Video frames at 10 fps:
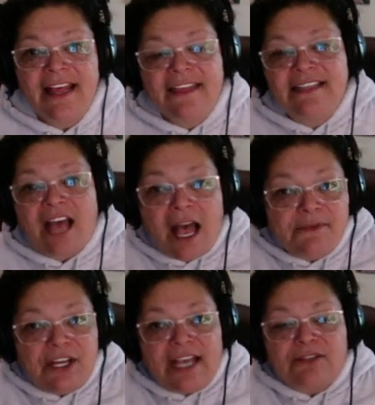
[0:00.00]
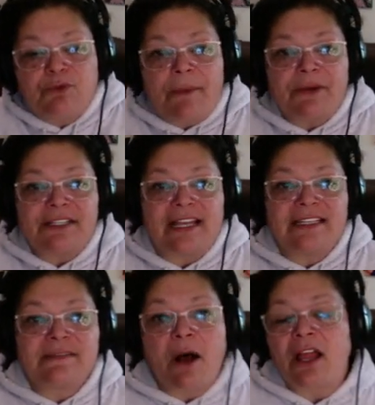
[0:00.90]
These objects represent
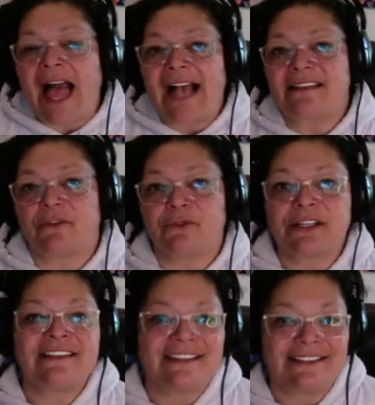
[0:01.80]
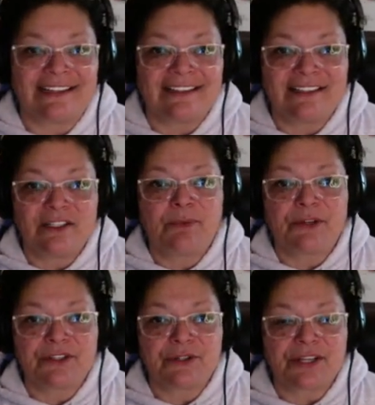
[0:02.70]
small acts of resistance to
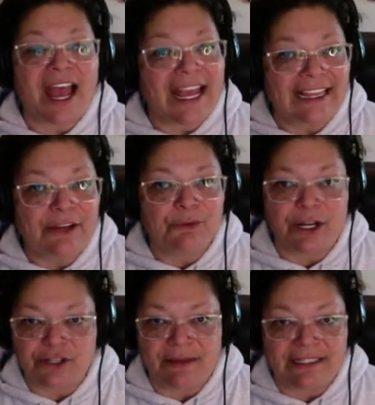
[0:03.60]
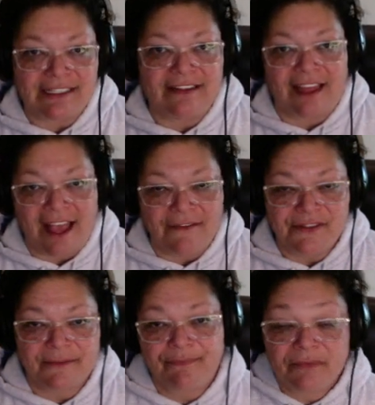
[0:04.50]
prisoners' highly regimented
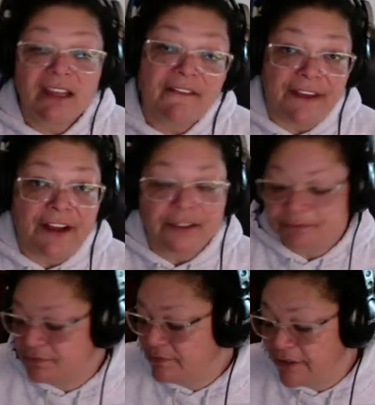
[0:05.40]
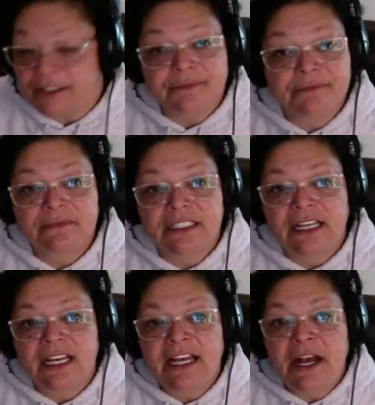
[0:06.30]
lives. Fair, fair.
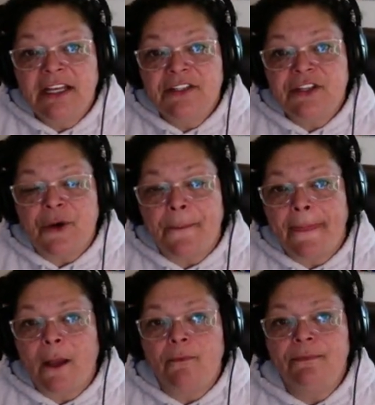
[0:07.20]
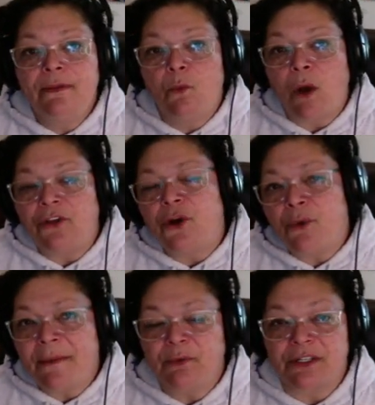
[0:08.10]
So, while no
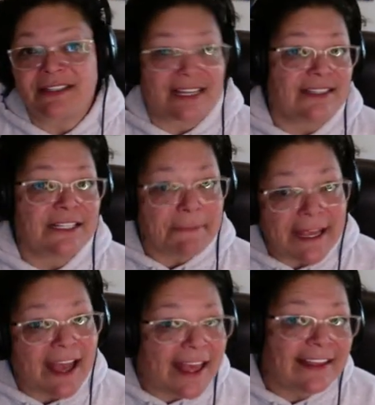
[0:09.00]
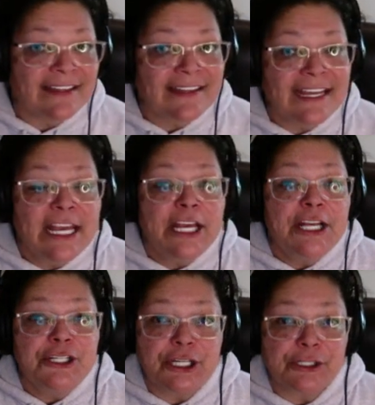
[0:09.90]
women were sent to Spike Island,
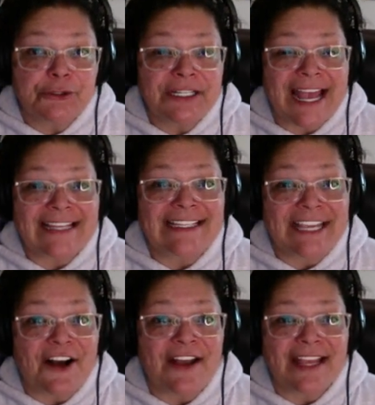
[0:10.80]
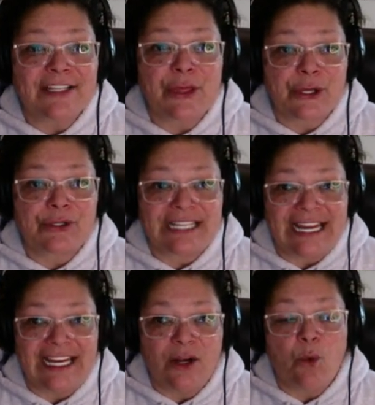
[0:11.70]
children as young as
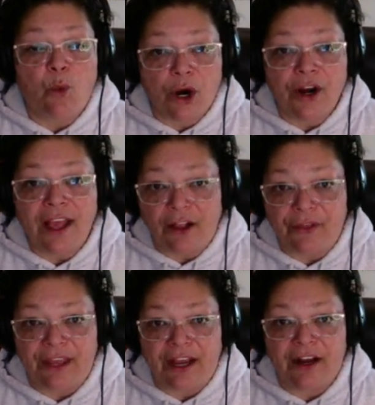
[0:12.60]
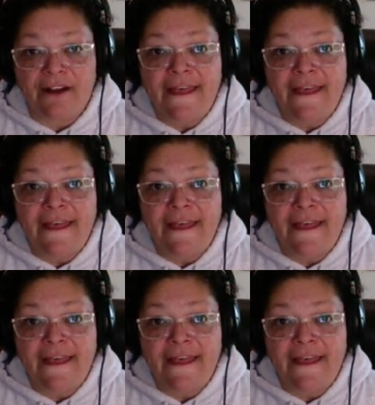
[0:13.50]
13 were held there,